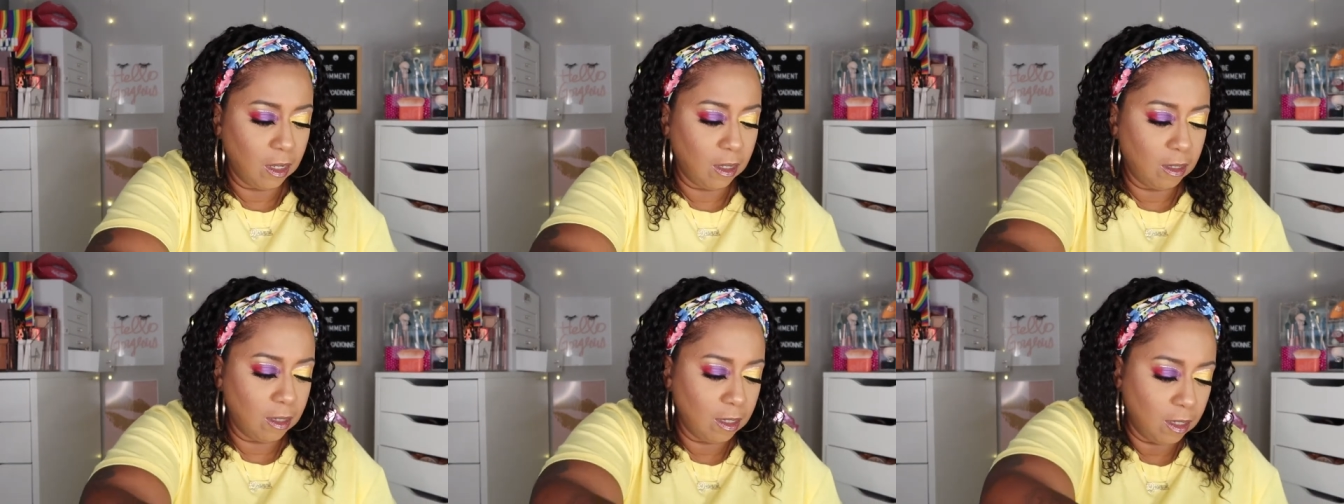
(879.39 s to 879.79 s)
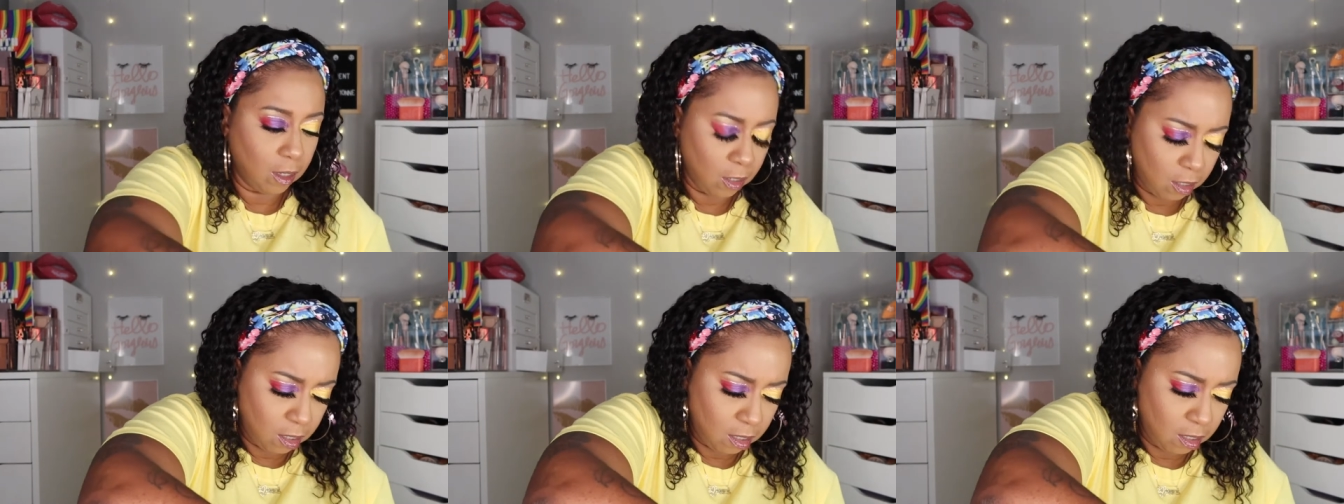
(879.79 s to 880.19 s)
Uh,
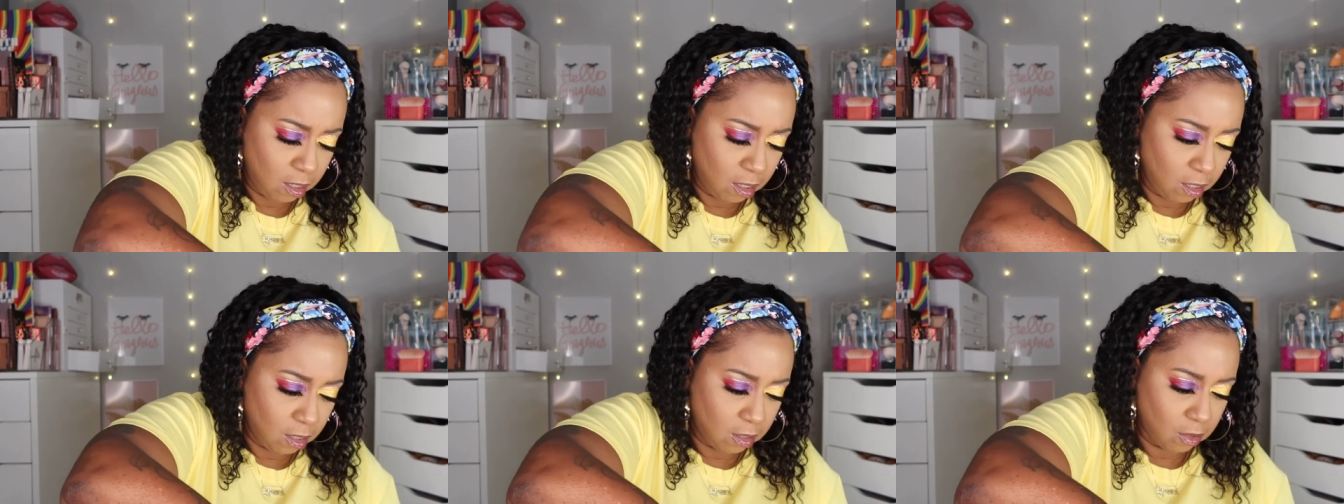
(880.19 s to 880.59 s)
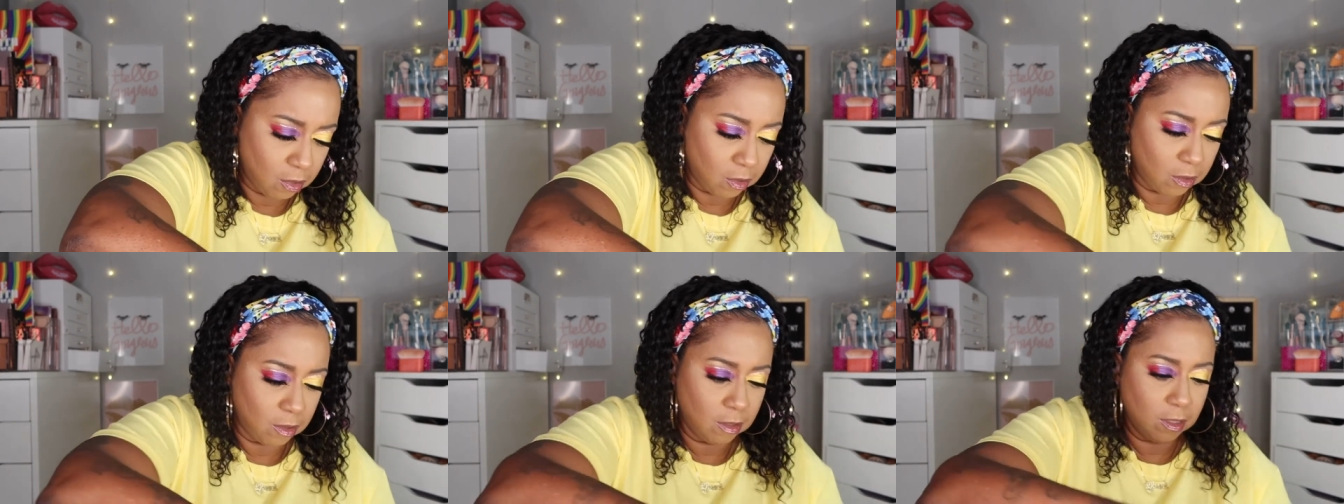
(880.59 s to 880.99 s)

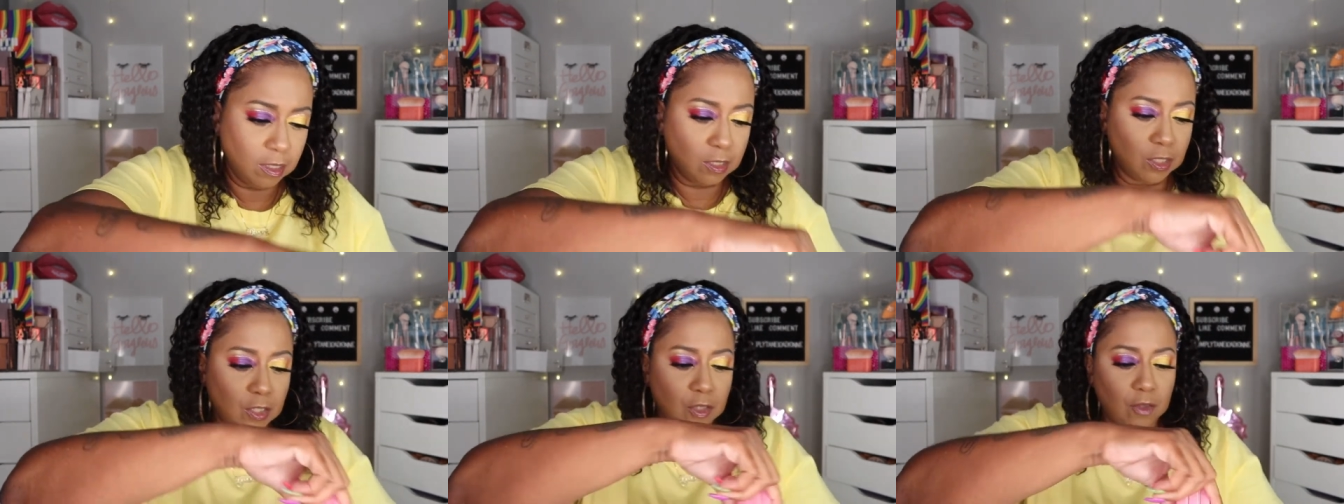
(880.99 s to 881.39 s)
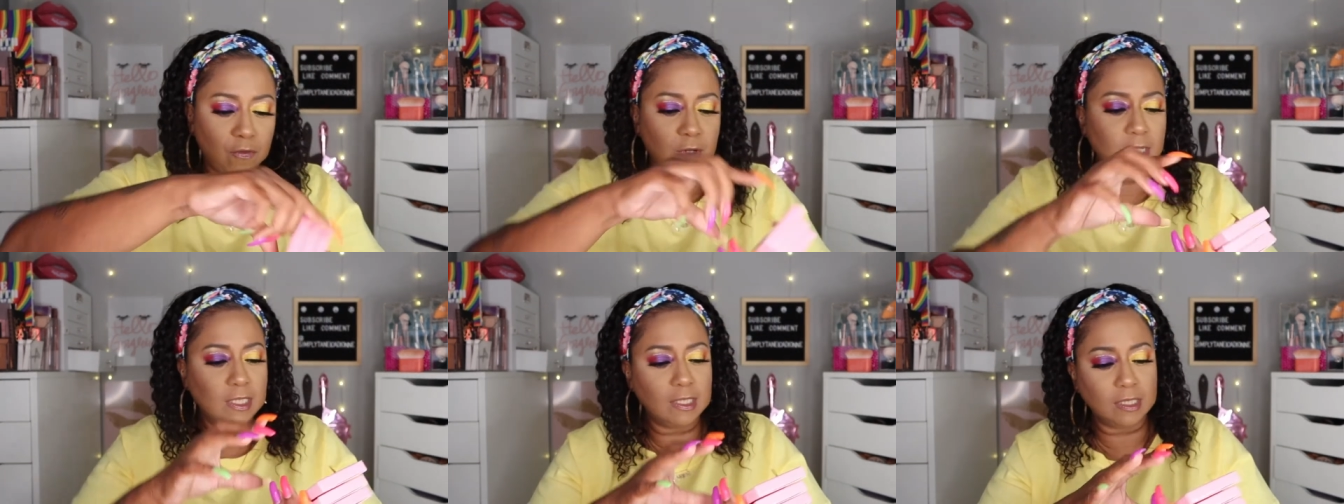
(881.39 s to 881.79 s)
oh, it's
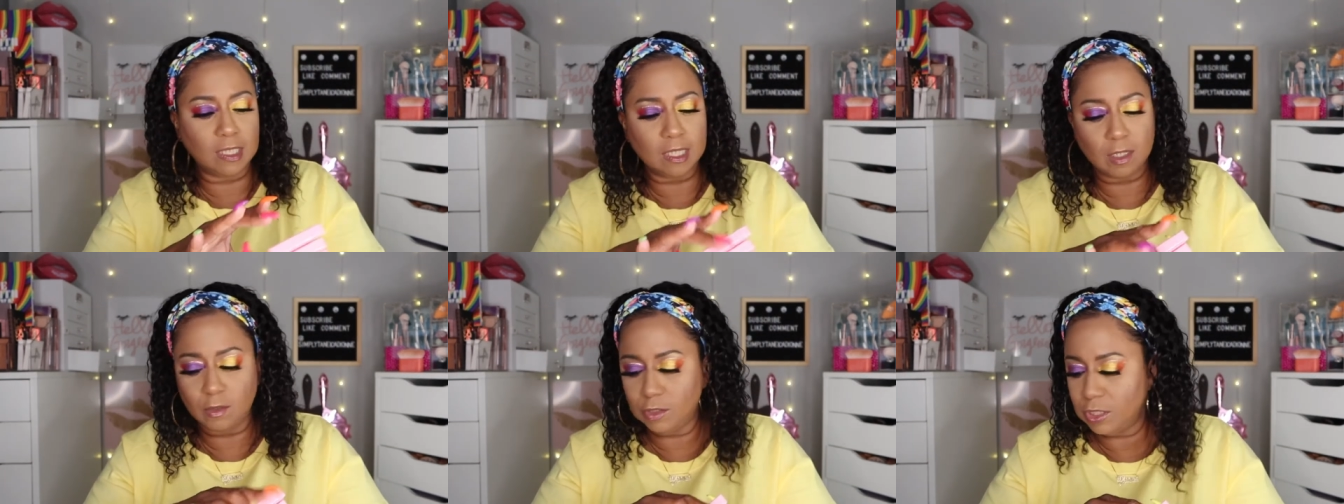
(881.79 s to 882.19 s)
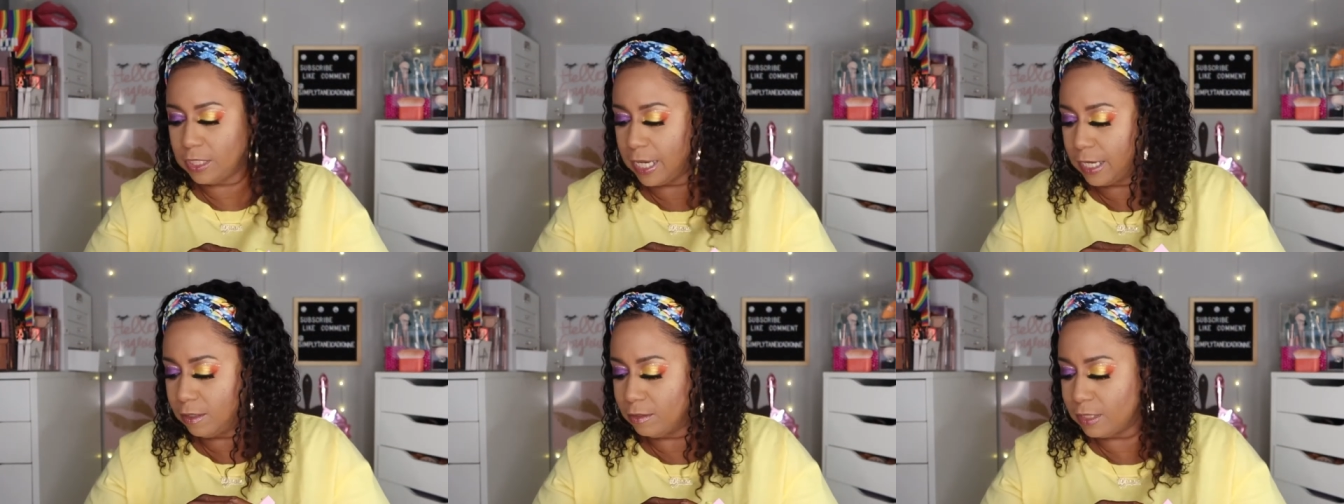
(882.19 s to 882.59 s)
three single
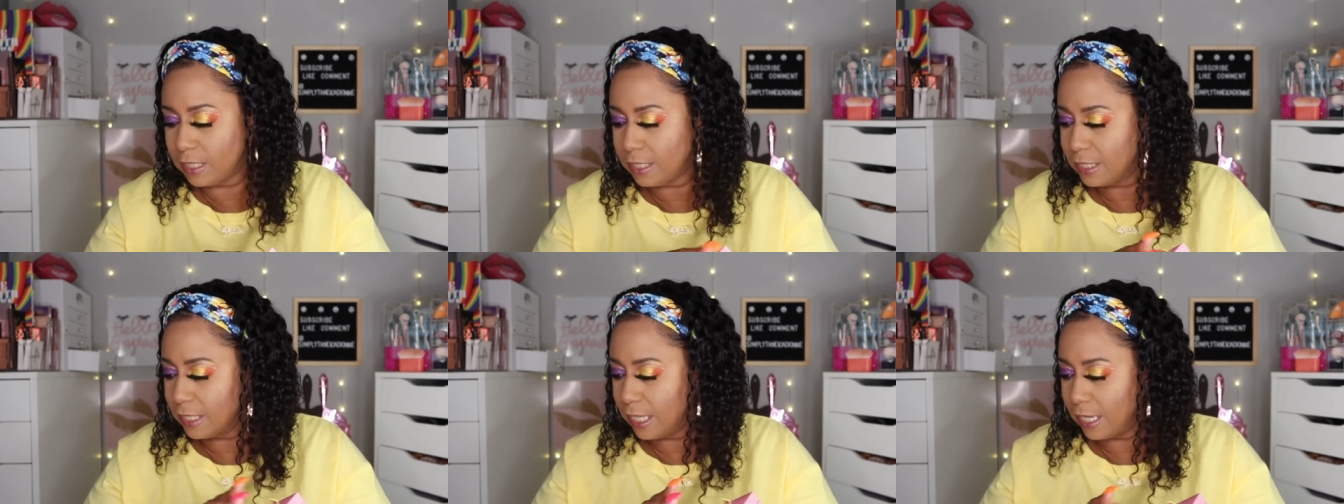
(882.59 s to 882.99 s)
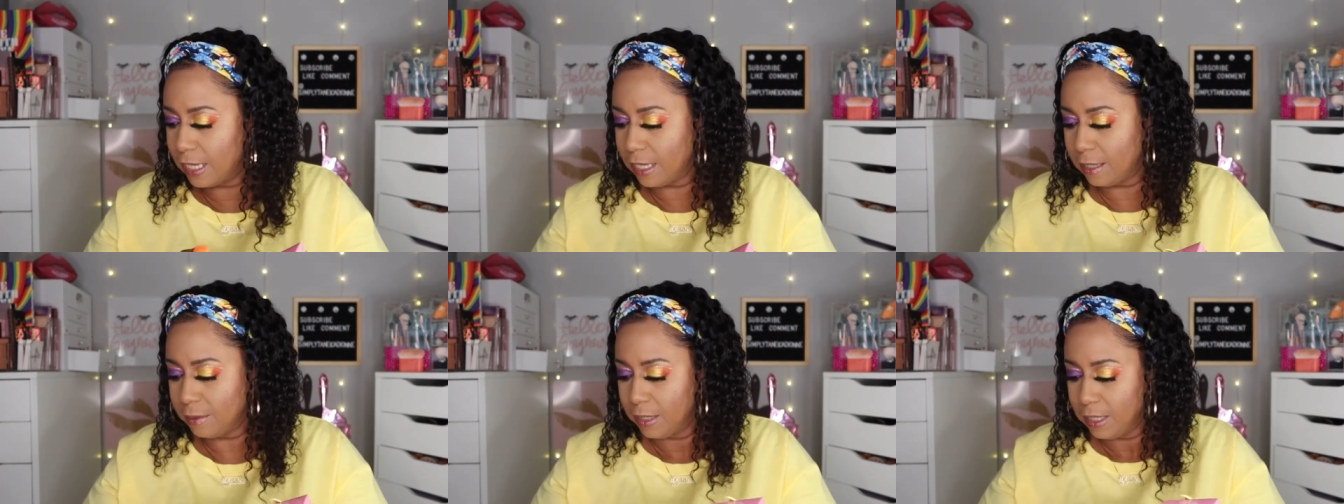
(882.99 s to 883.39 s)
shadows this
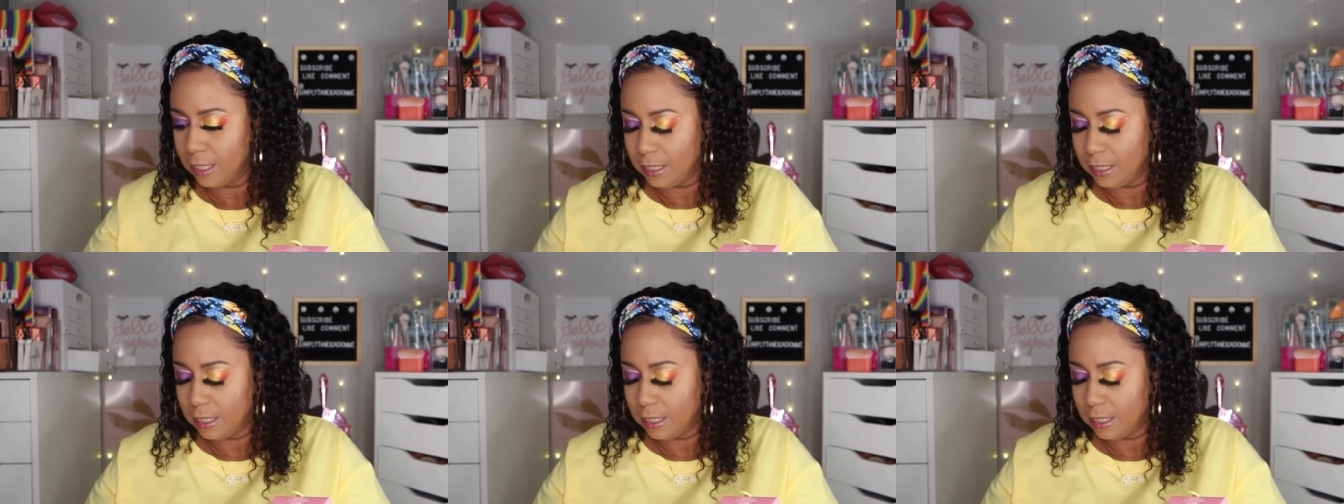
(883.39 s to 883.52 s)
time.